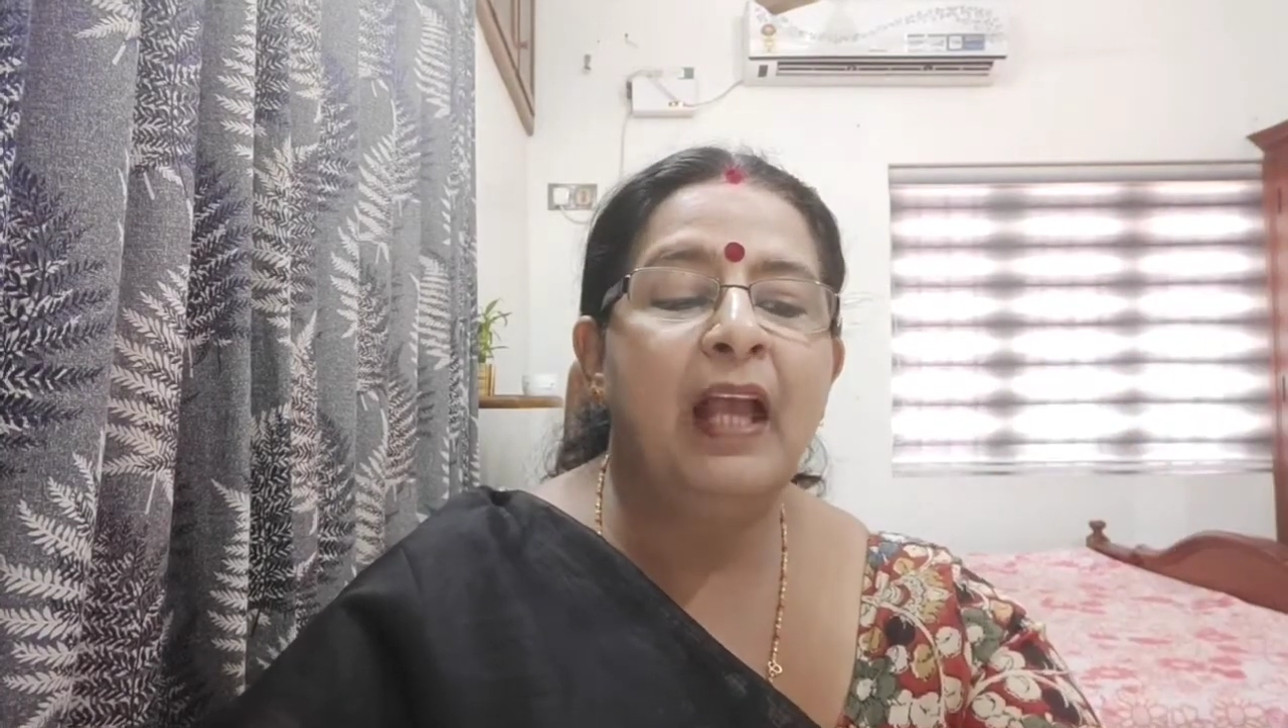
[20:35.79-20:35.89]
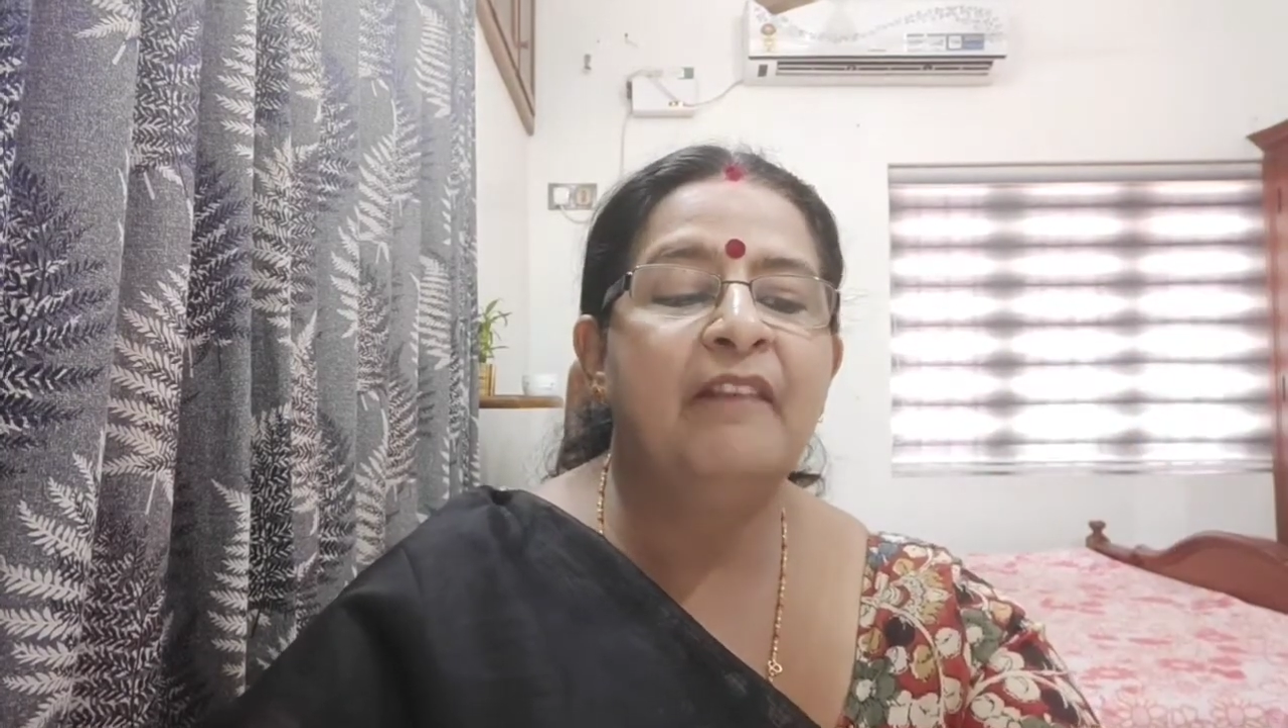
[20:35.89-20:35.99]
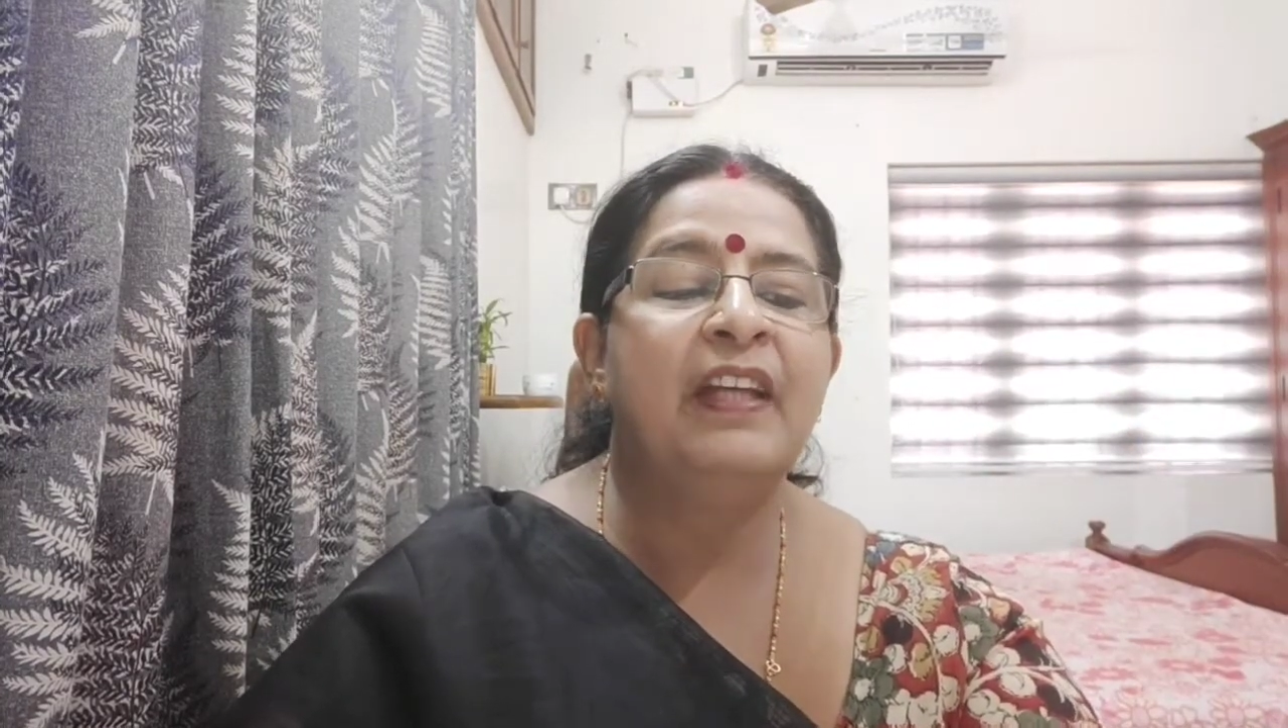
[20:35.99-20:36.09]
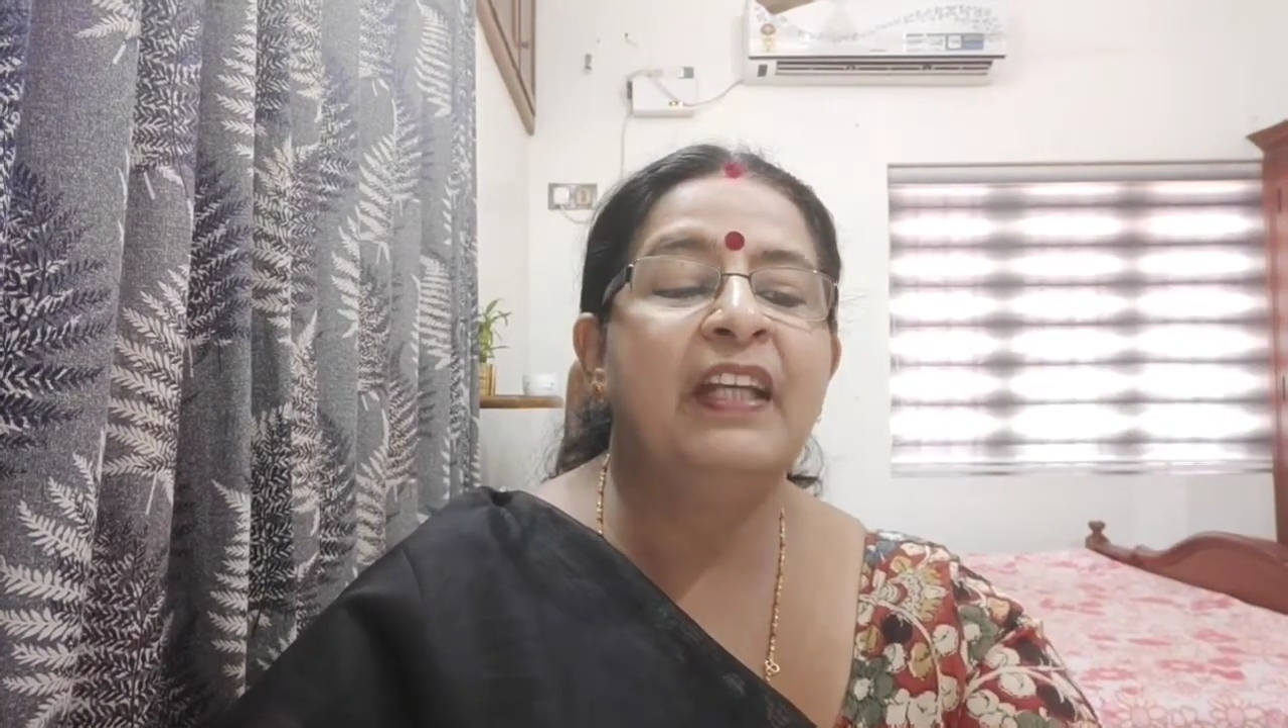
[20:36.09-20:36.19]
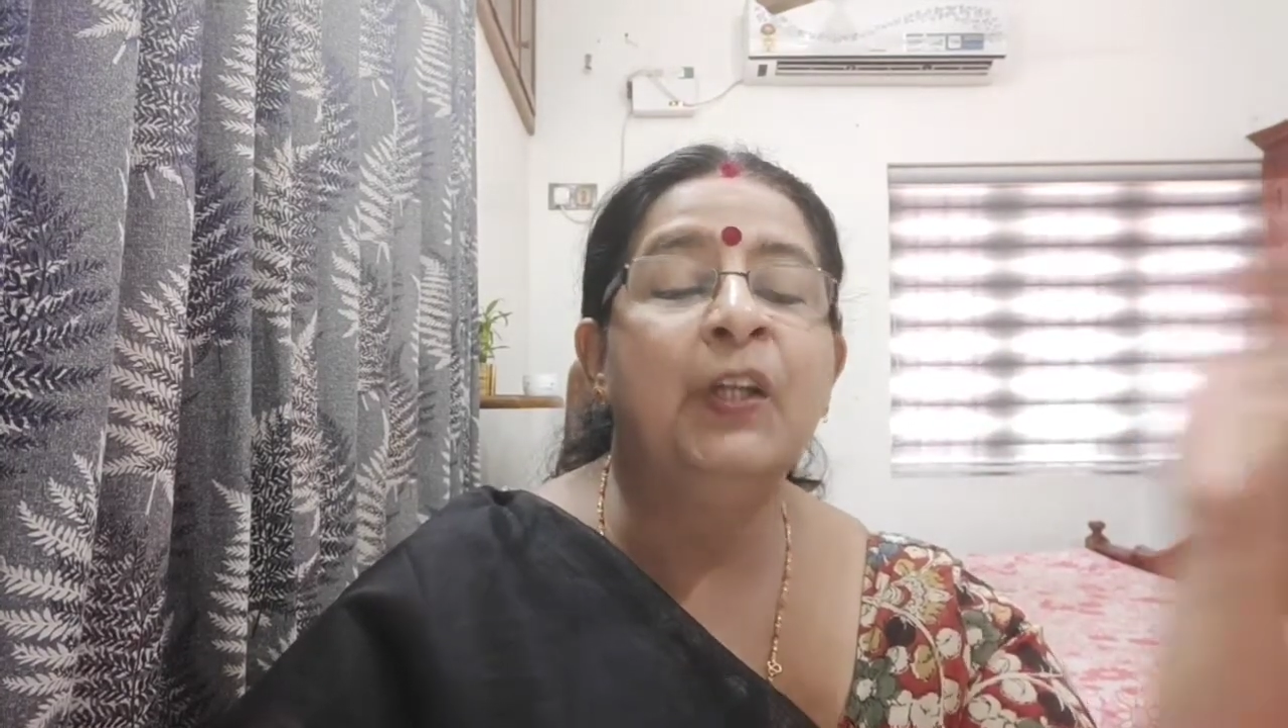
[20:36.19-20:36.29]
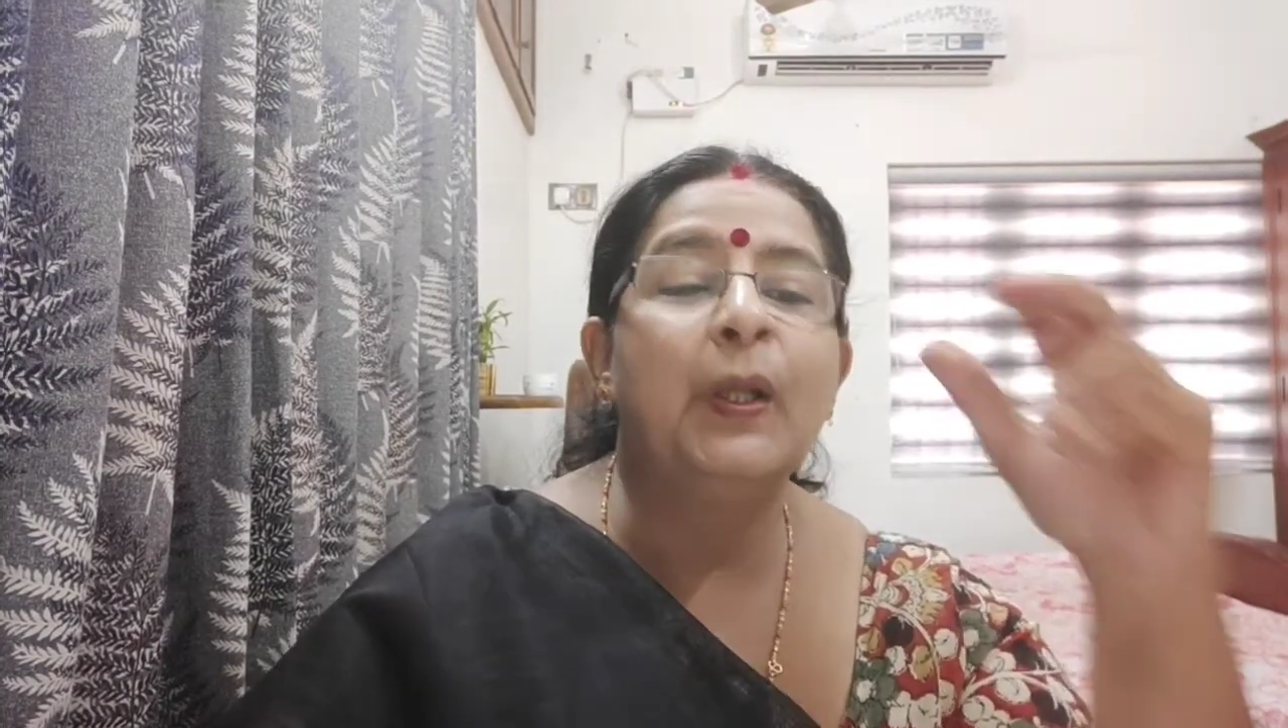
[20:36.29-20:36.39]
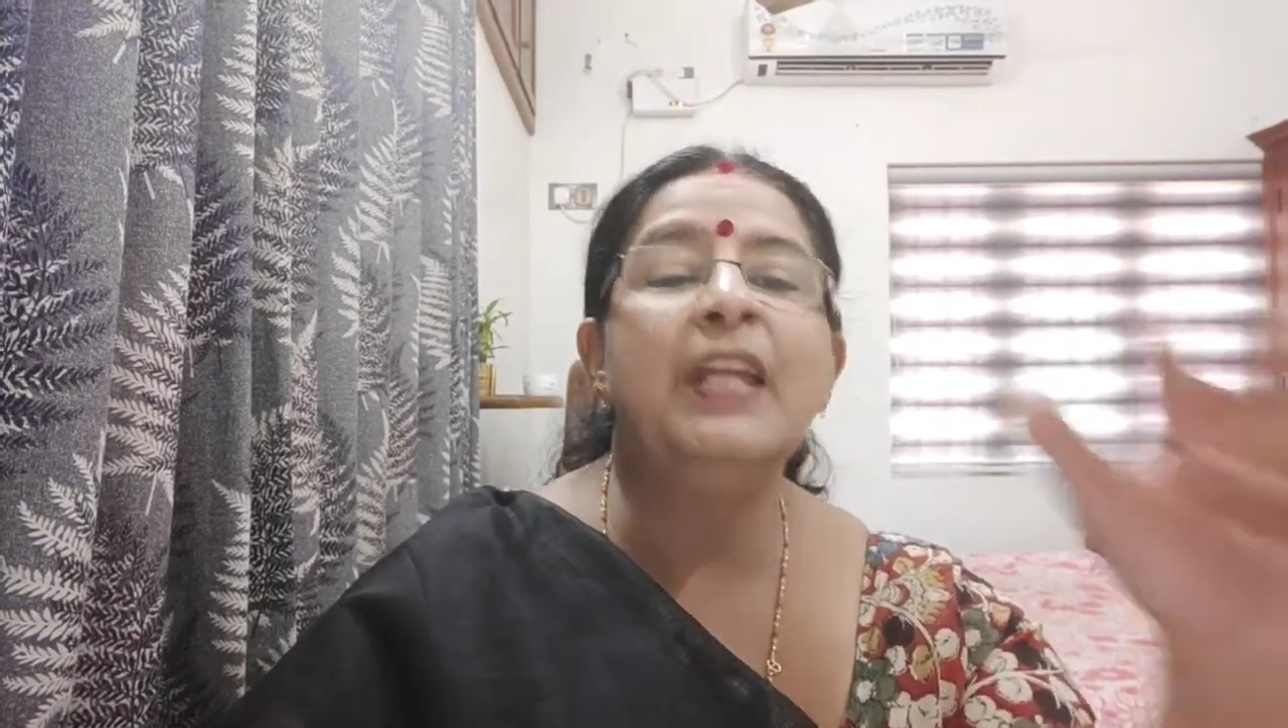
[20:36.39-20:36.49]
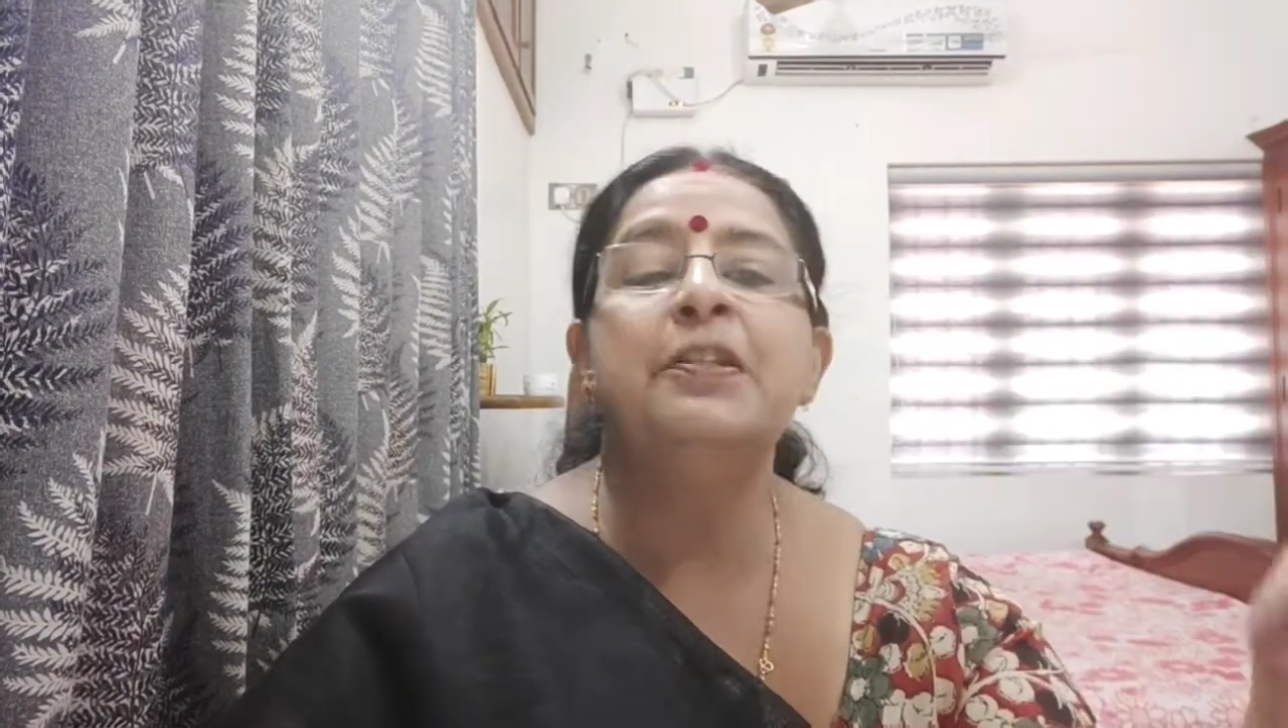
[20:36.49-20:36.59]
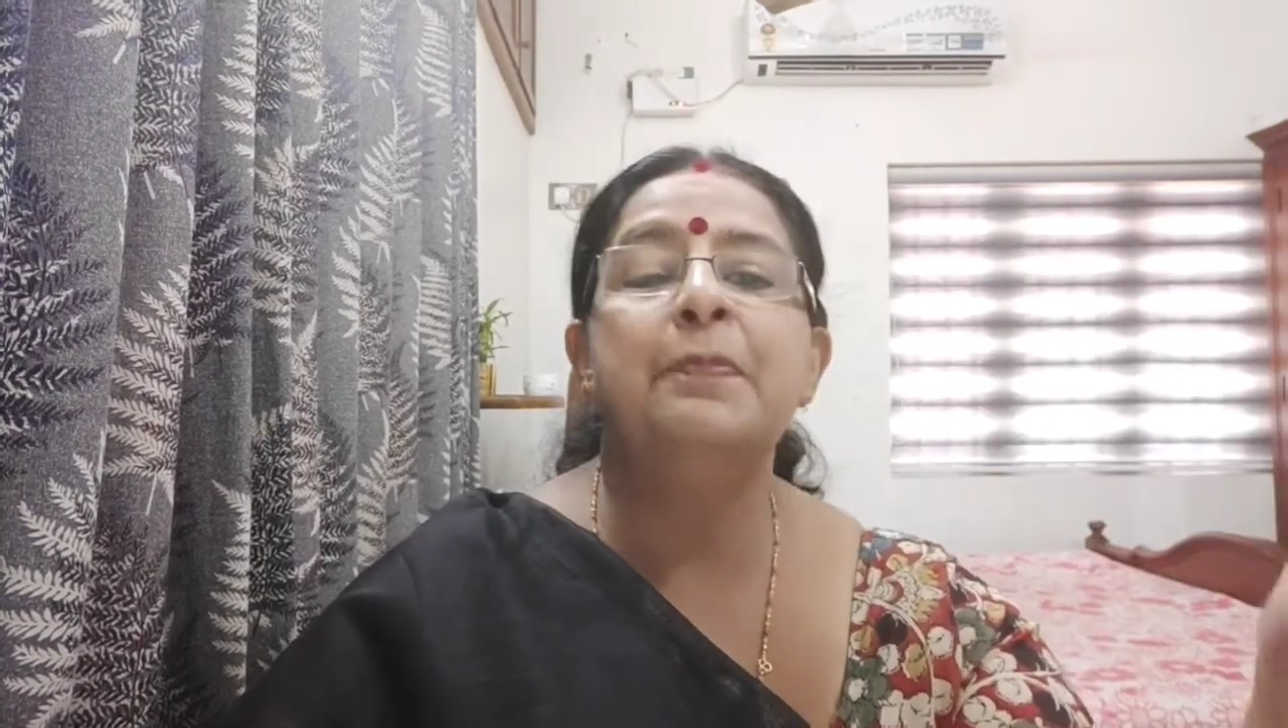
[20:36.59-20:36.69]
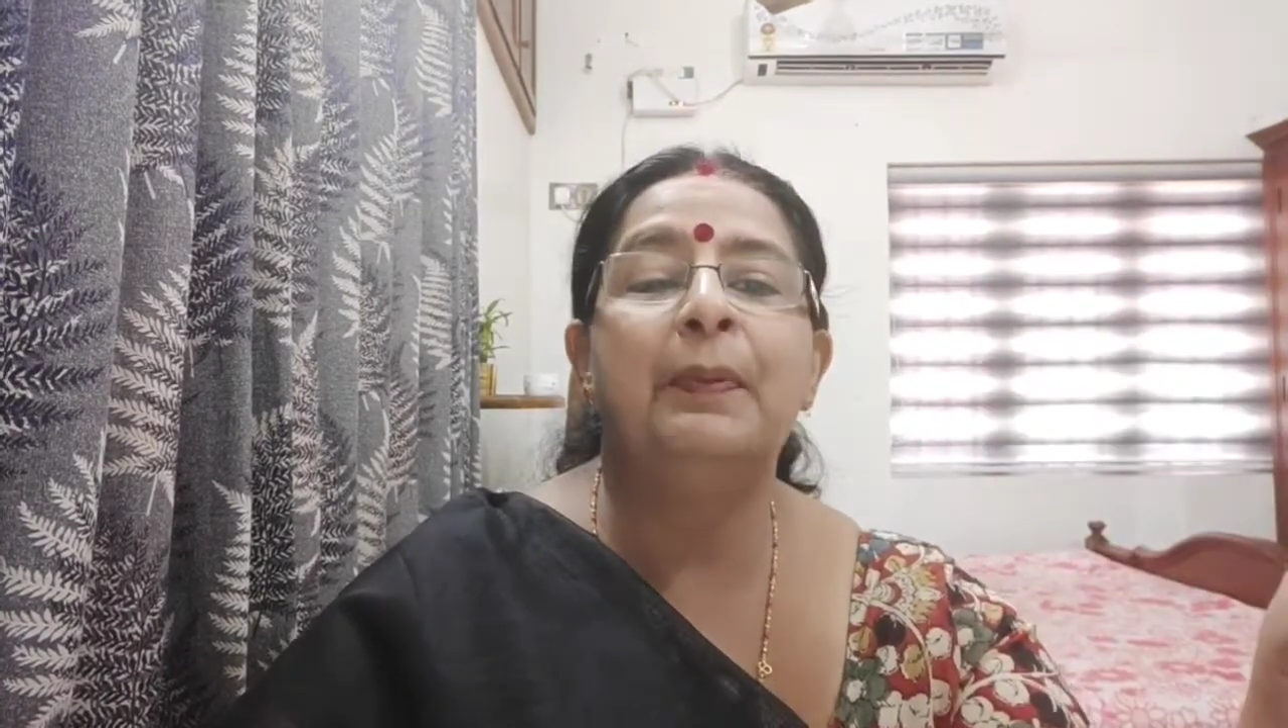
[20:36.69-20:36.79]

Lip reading: have a great